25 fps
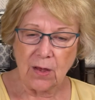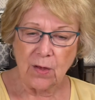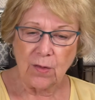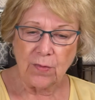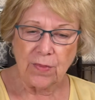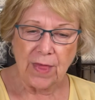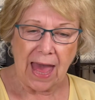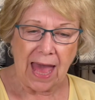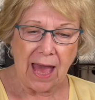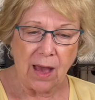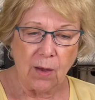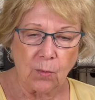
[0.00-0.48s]

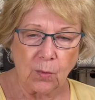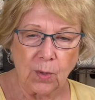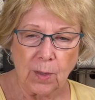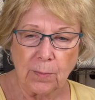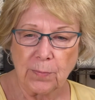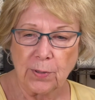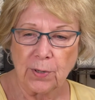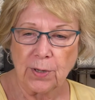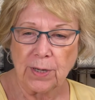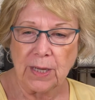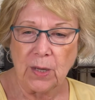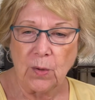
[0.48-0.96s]
that will
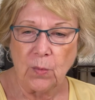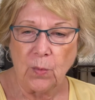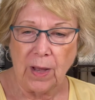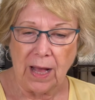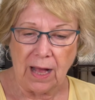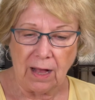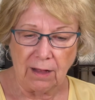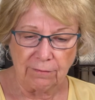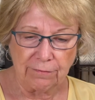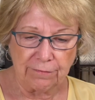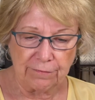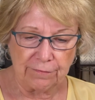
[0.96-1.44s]
pretty
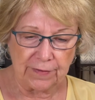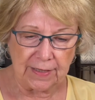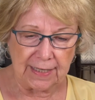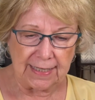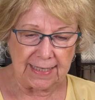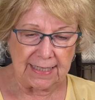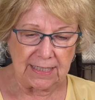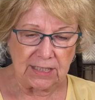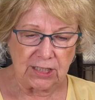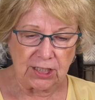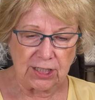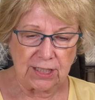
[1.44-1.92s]
well
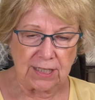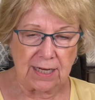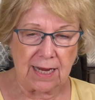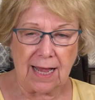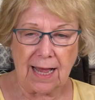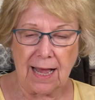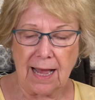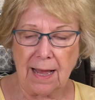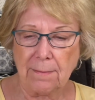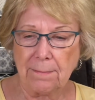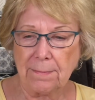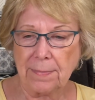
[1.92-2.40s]
finish
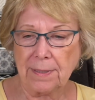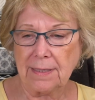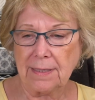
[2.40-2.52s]
up